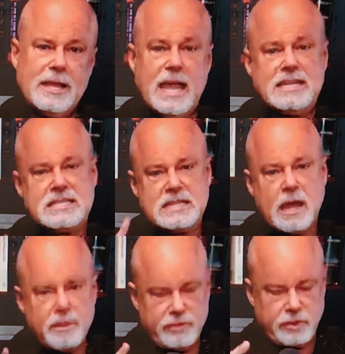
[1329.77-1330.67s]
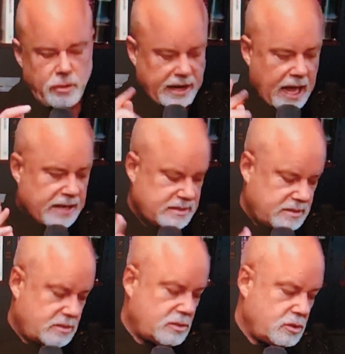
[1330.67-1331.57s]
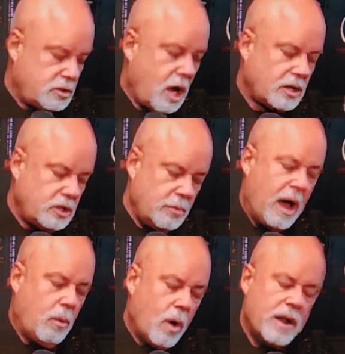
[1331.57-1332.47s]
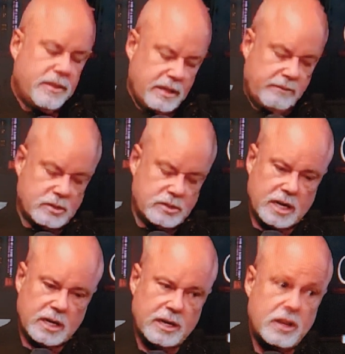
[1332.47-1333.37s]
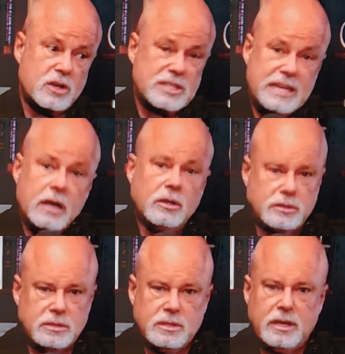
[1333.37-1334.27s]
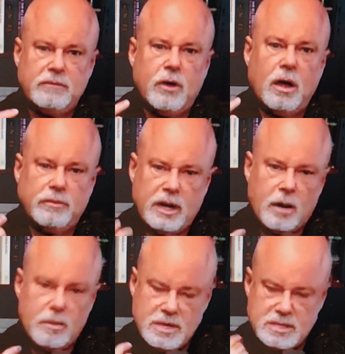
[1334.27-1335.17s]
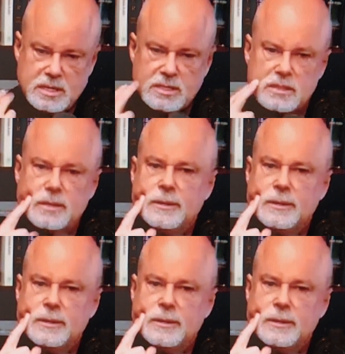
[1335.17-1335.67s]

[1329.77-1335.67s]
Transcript: And some of you, I got to talk to you about one thing for a second. And there's guilt involved in our business.